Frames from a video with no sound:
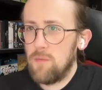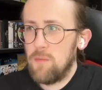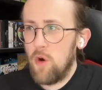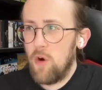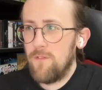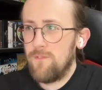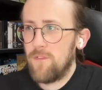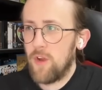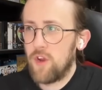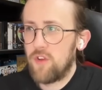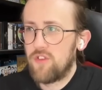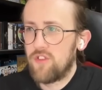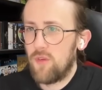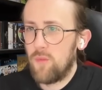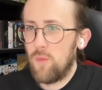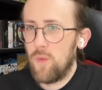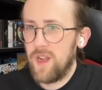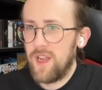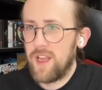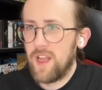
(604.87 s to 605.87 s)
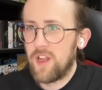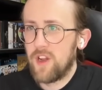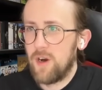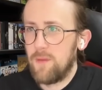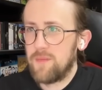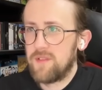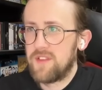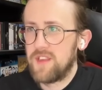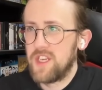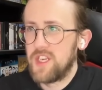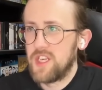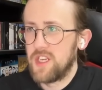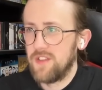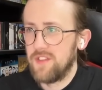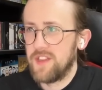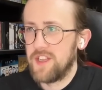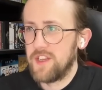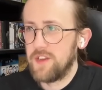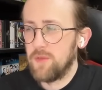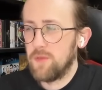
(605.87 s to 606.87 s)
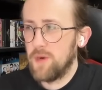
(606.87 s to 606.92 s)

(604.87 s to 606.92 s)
more focused on winning a competition than you